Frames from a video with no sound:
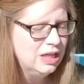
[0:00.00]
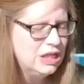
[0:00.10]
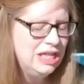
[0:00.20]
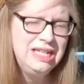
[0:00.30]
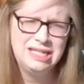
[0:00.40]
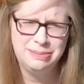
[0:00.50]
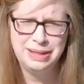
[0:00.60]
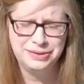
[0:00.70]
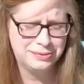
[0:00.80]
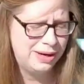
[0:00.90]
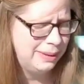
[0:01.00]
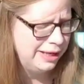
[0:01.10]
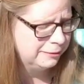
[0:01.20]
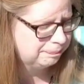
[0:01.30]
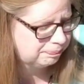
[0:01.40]
she needs to be able to ride a
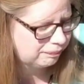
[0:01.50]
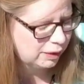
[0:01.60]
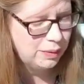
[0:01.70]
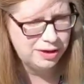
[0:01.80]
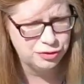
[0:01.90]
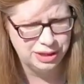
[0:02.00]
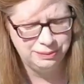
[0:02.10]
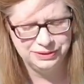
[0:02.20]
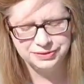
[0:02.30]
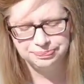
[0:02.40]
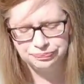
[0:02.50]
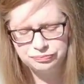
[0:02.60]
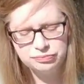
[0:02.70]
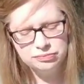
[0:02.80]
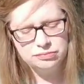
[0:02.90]
bike without training wheels.
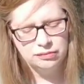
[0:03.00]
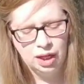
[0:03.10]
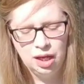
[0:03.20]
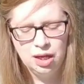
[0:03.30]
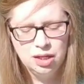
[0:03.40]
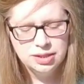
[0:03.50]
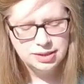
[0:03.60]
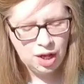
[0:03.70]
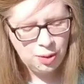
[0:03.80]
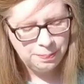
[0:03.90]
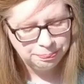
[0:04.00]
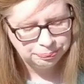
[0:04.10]
So,